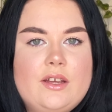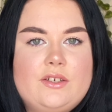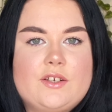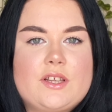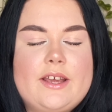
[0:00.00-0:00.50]

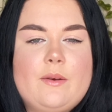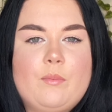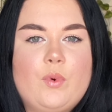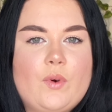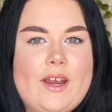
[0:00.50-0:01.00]
just
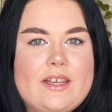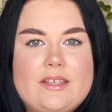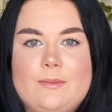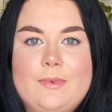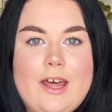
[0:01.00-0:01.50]
like brings
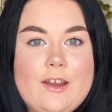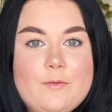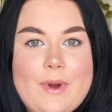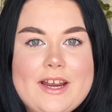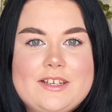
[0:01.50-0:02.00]
some
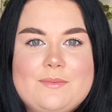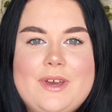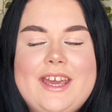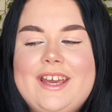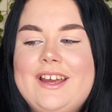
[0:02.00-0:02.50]
life back to
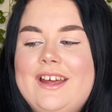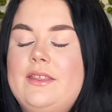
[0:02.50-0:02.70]
me.